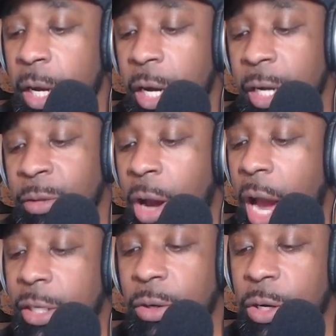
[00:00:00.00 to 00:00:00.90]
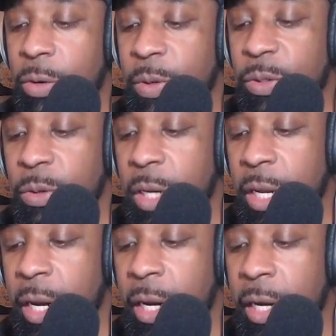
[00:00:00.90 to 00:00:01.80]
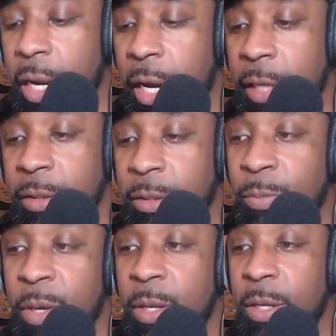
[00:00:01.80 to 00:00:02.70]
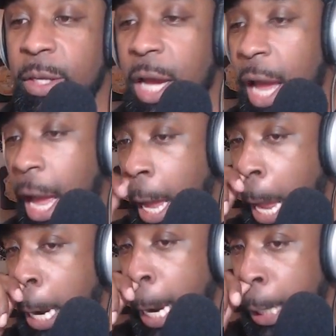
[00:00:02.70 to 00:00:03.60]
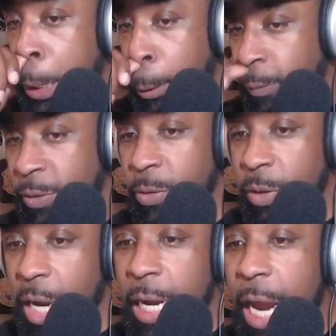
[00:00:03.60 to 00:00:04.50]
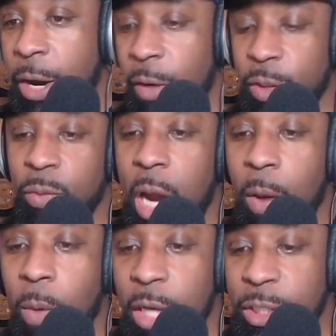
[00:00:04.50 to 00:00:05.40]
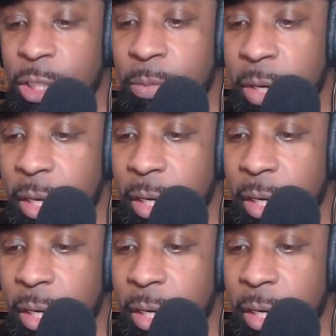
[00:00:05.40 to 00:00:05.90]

No, I totally agree with you. And to me, I got hella nervous. I got nervous when I watched him.